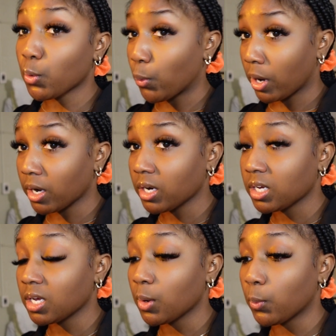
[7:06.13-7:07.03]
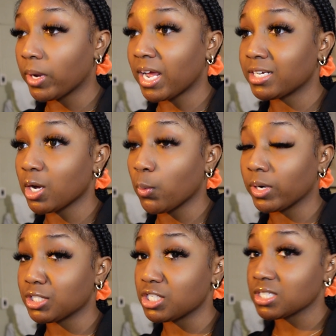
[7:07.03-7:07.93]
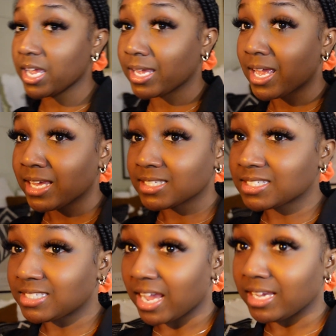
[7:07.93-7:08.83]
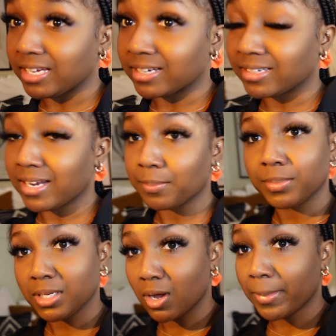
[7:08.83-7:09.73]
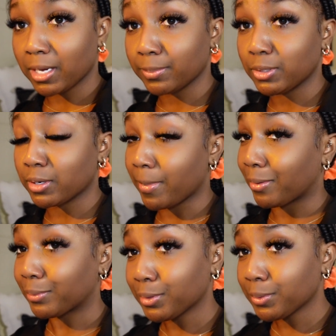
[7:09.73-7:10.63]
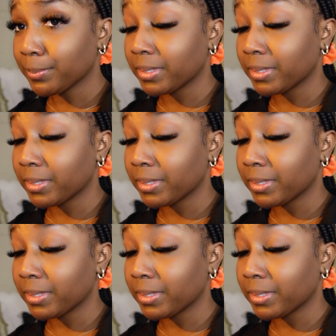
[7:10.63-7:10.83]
work when I don't want to just like stay here and be on my computer in my room,